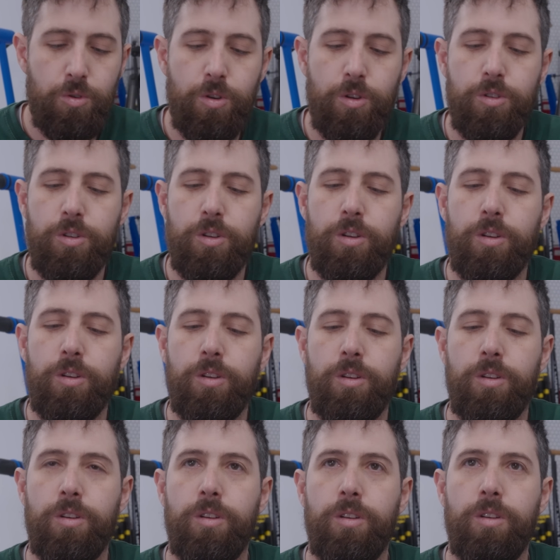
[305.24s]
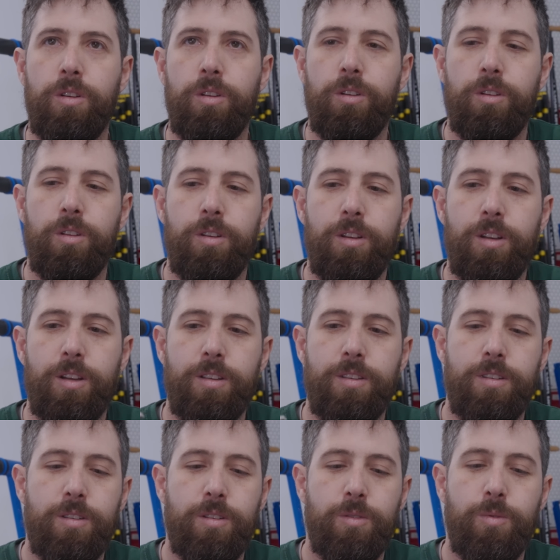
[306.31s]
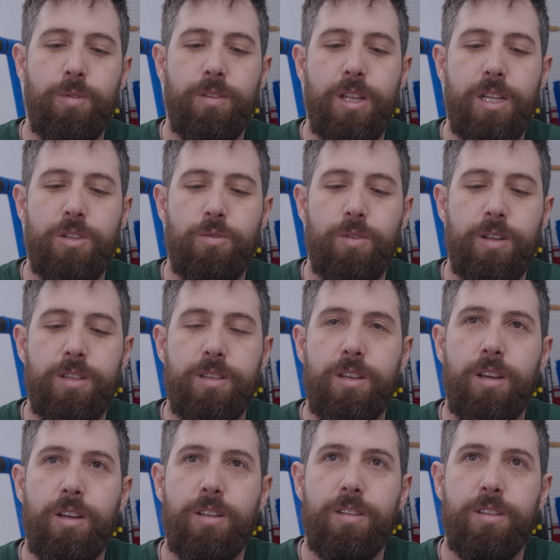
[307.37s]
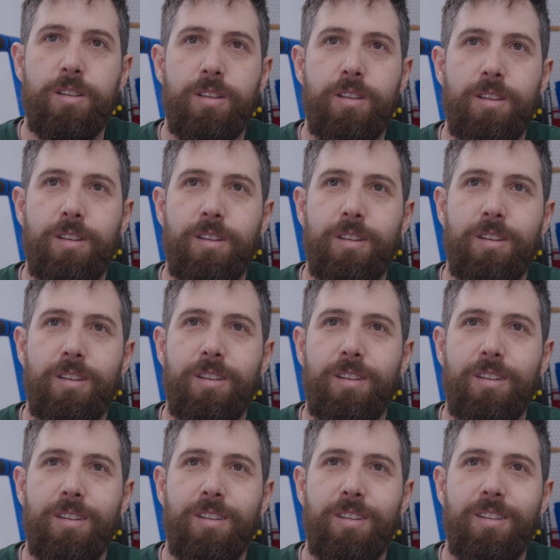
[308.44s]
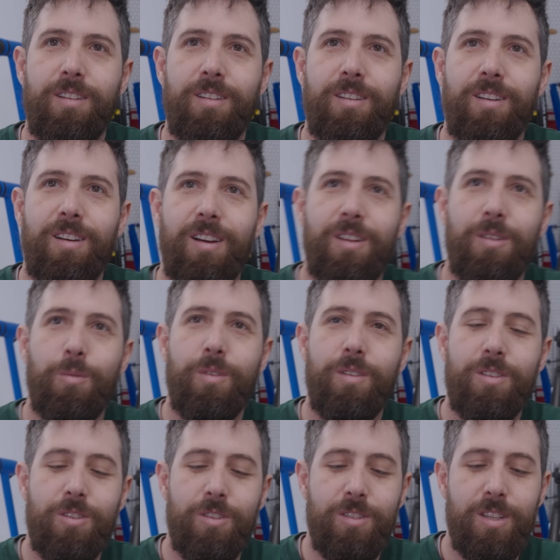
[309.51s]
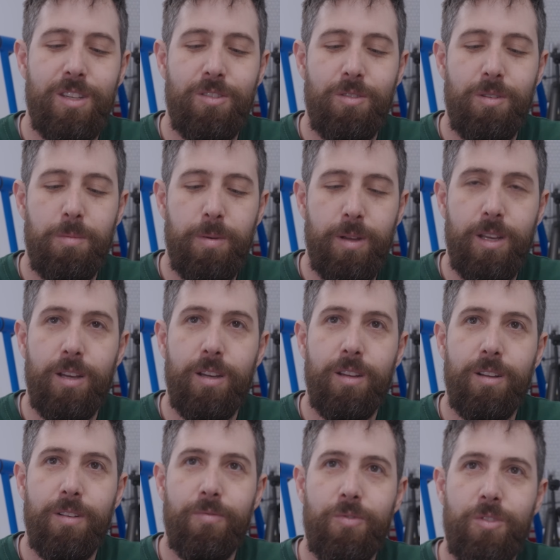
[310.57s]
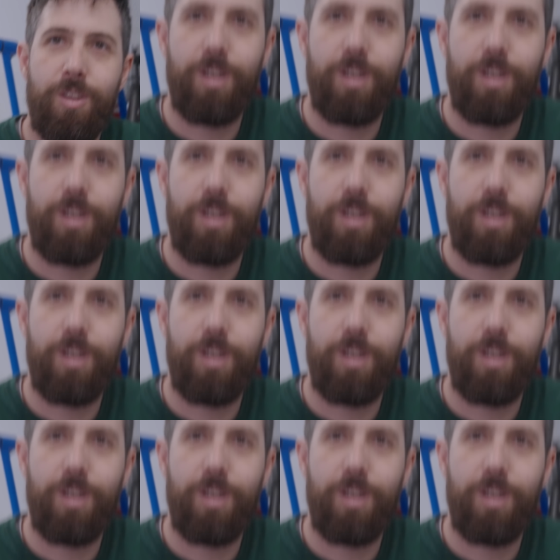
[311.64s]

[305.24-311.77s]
got 2 nuts, one that's right size, and one's considerably bigger. So I